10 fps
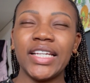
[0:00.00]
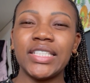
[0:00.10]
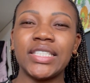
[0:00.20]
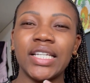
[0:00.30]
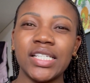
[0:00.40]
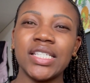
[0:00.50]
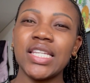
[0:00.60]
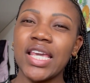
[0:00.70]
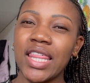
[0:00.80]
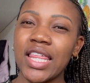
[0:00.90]

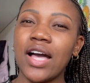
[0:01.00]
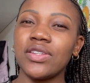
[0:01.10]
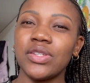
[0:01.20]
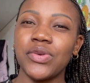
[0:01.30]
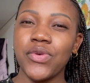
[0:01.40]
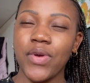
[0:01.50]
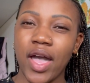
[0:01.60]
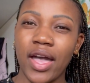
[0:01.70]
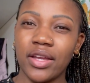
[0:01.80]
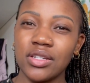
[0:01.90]
60,000
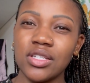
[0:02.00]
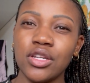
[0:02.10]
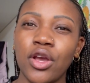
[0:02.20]
Rand